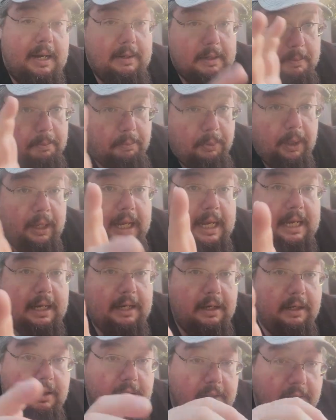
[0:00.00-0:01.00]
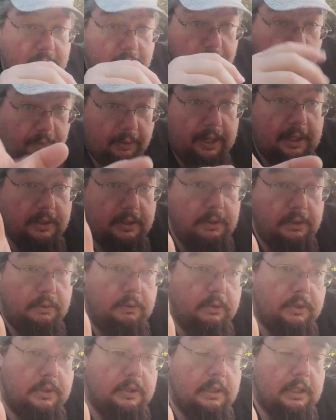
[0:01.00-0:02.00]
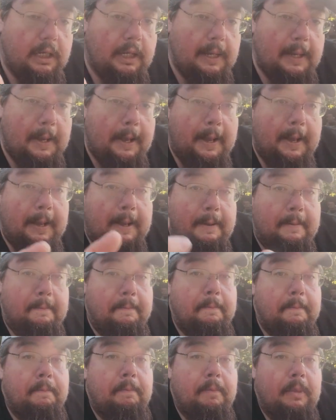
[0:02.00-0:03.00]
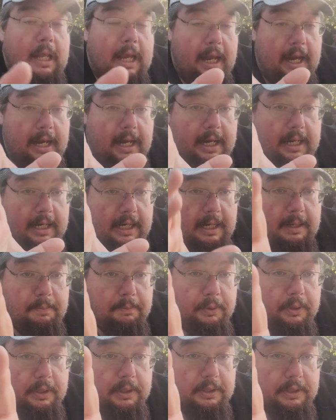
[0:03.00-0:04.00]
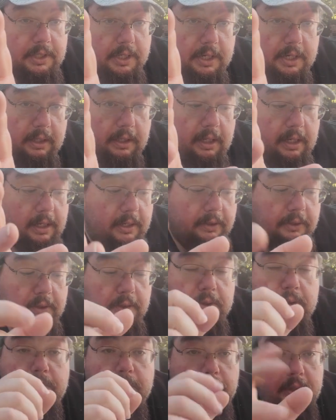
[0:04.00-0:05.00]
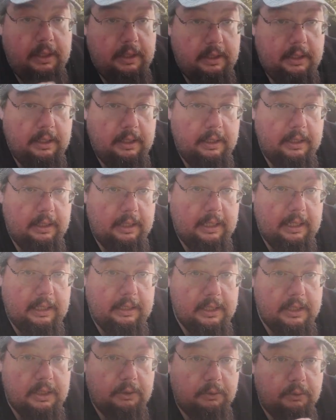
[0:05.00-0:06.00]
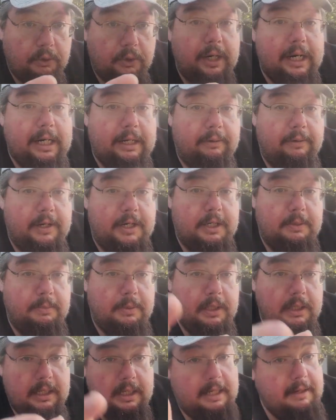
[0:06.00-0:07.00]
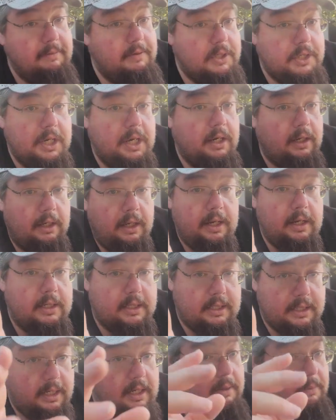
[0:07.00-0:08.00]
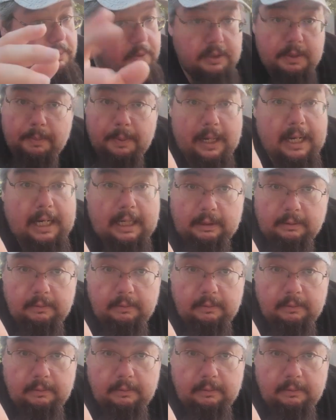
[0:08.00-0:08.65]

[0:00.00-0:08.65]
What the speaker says: to play Frank Dukes. And he put Jean-Claude through this training regimen that even Jean-Claude said was a pain,